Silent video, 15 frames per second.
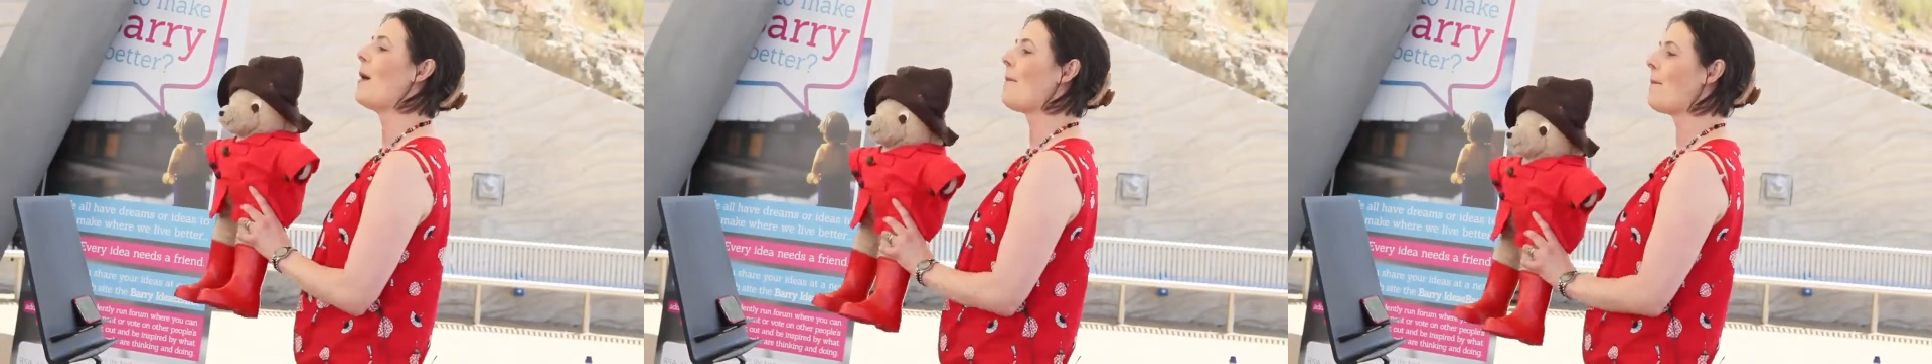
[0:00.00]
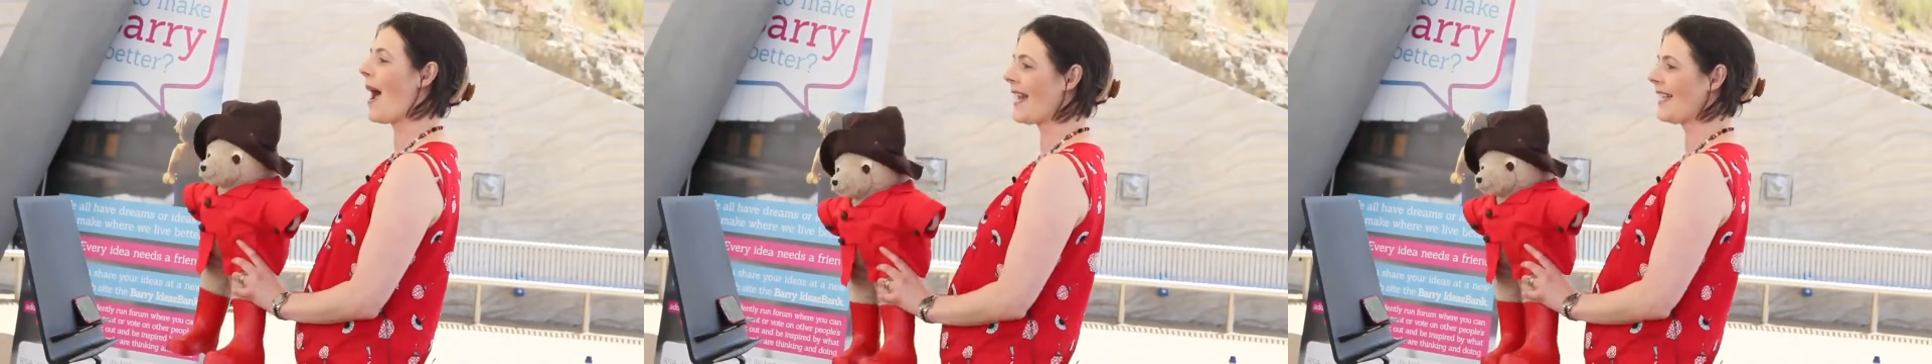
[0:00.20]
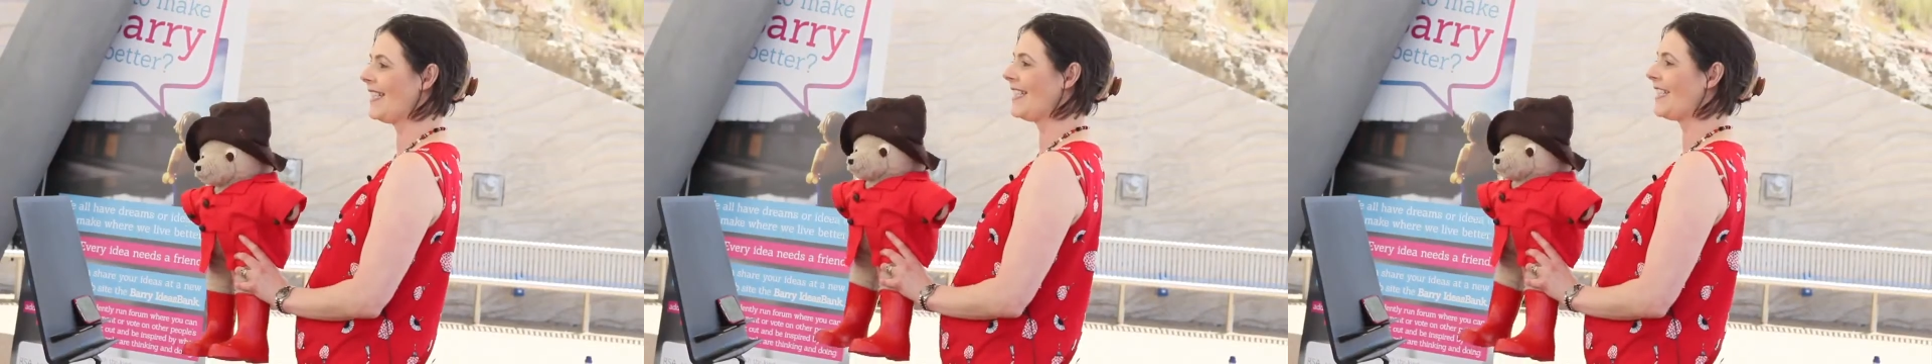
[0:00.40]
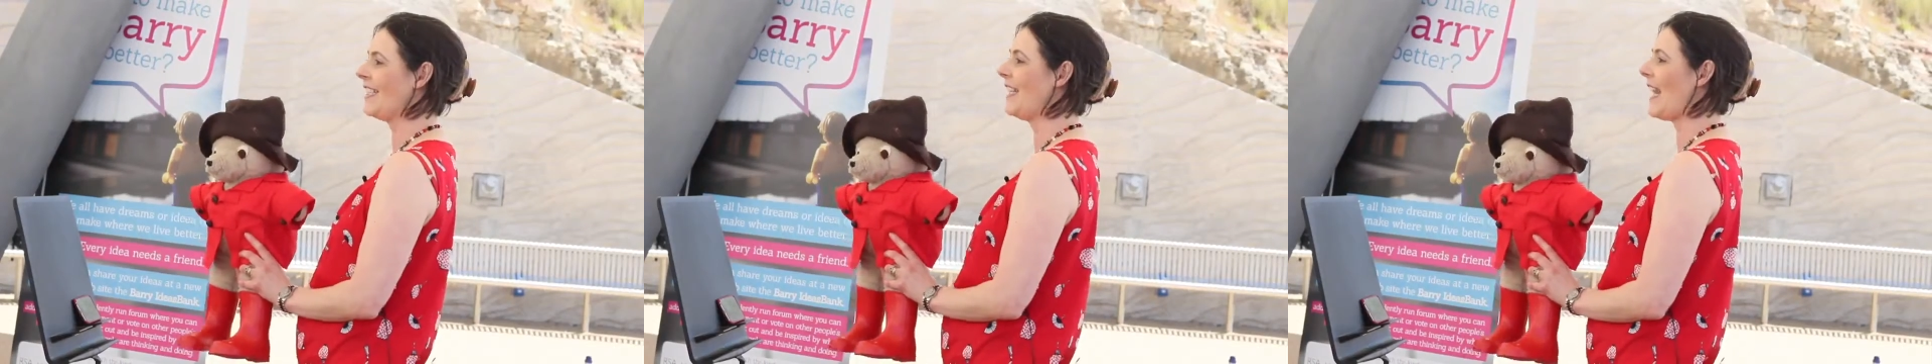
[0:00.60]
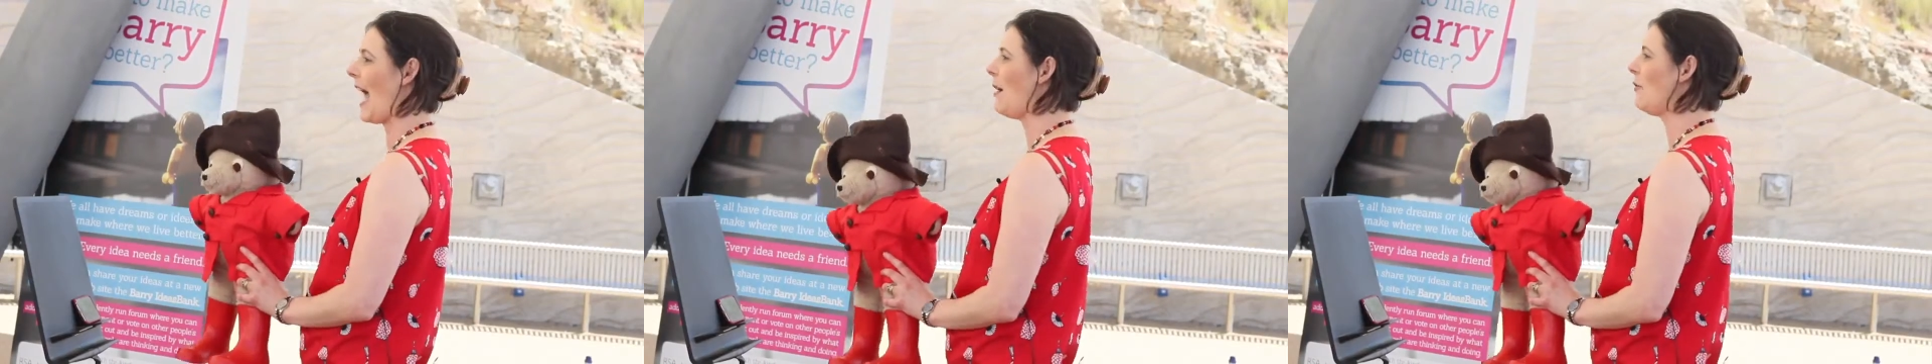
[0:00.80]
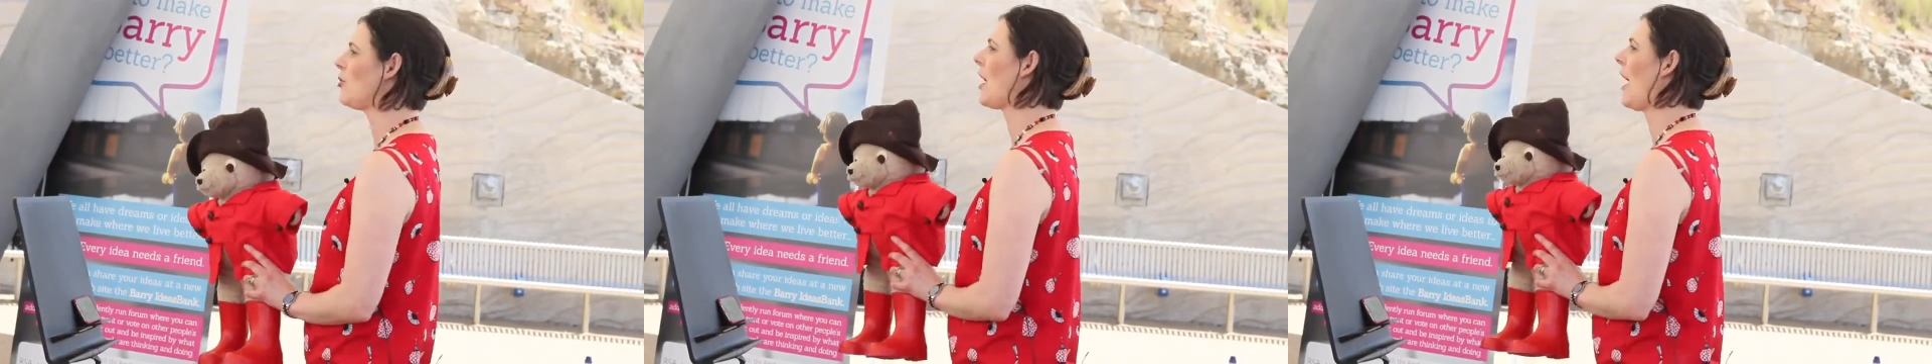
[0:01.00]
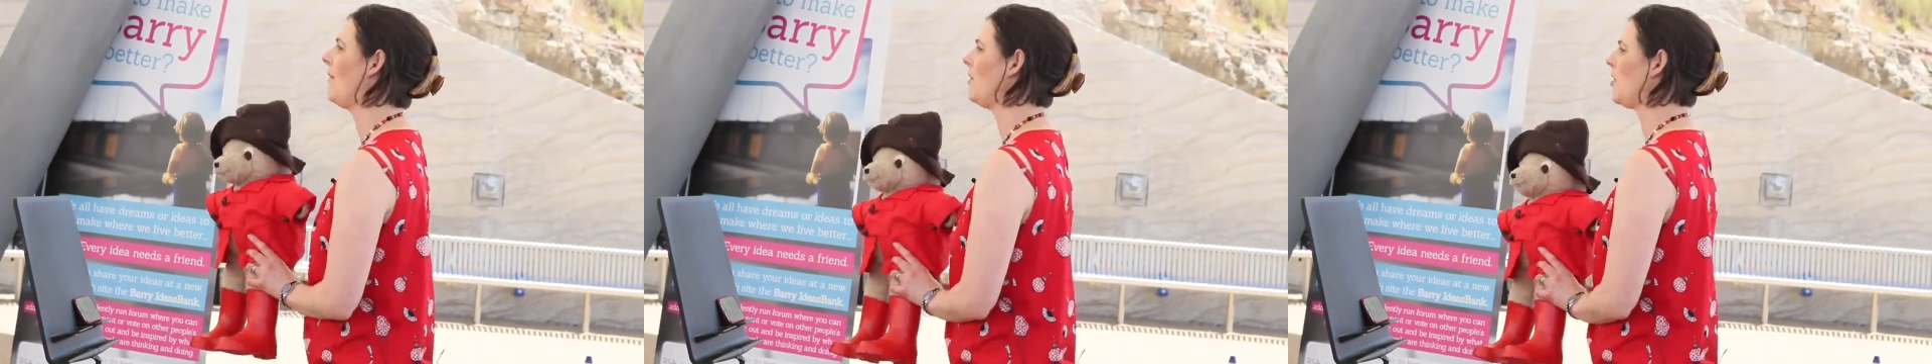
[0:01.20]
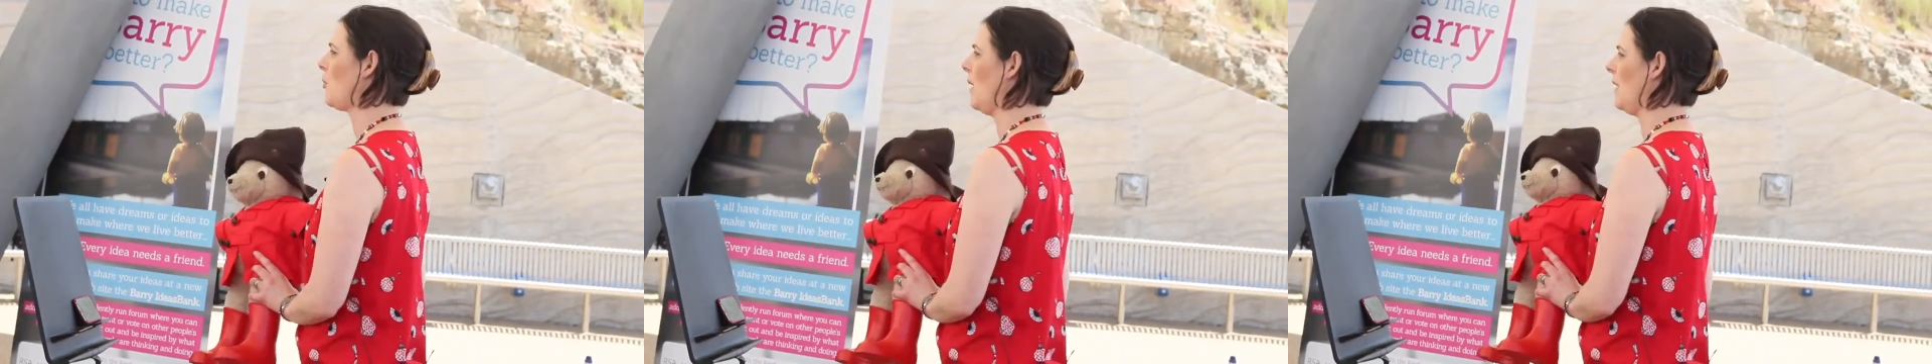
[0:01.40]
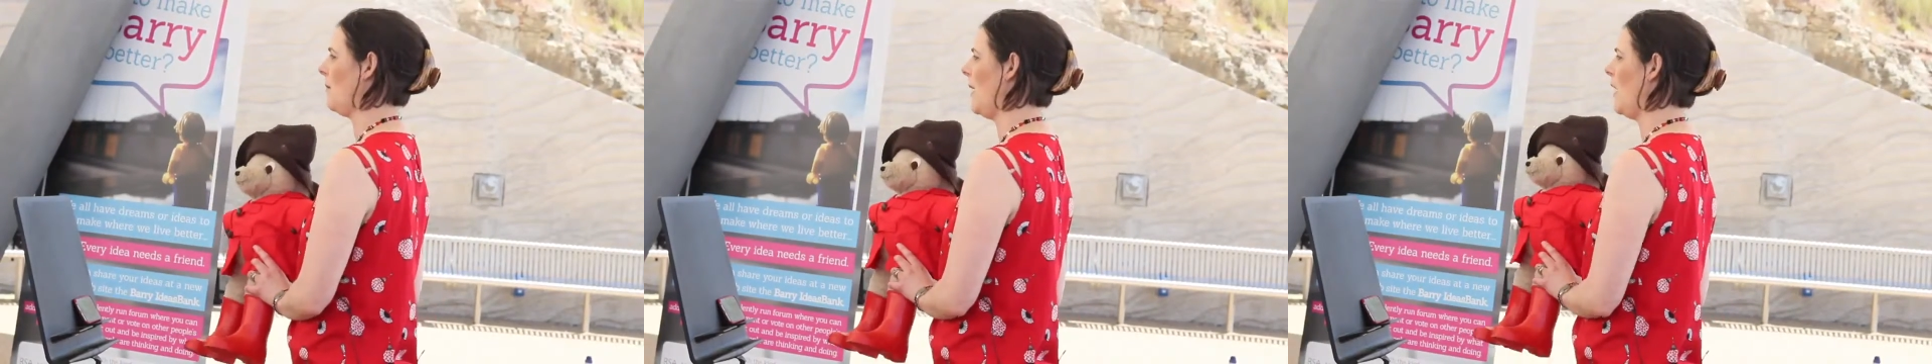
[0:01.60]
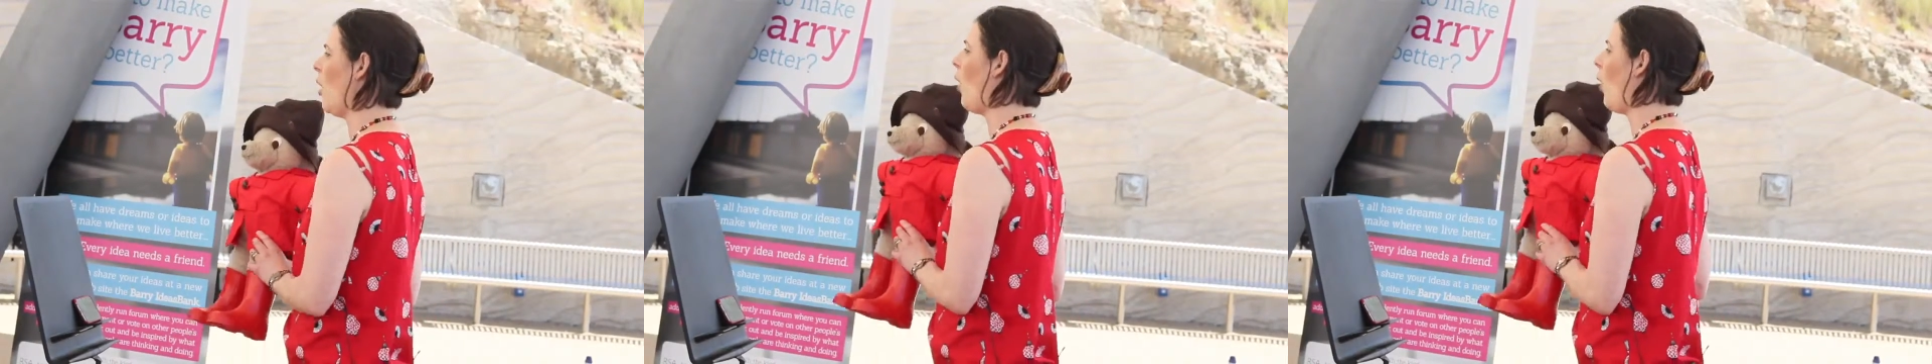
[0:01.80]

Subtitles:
But Paddington now travels with me